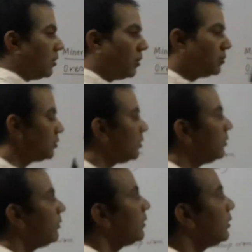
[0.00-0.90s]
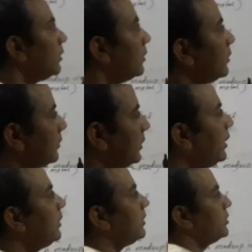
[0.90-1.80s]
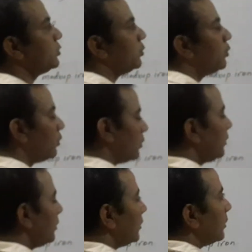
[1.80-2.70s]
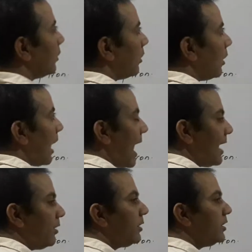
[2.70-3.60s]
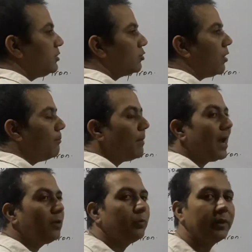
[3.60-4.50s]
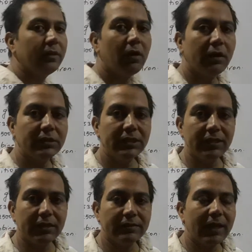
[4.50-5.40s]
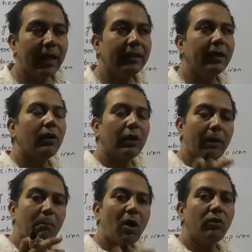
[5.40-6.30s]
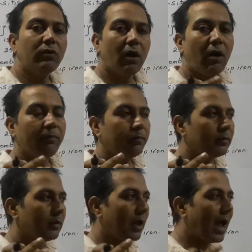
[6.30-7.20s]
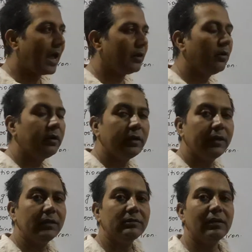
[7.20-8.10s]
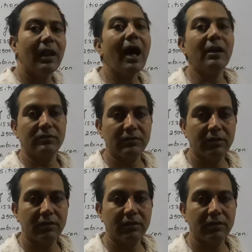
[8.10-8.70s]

So in this ore, iron is combined with the oxygens and the amount of iron is large,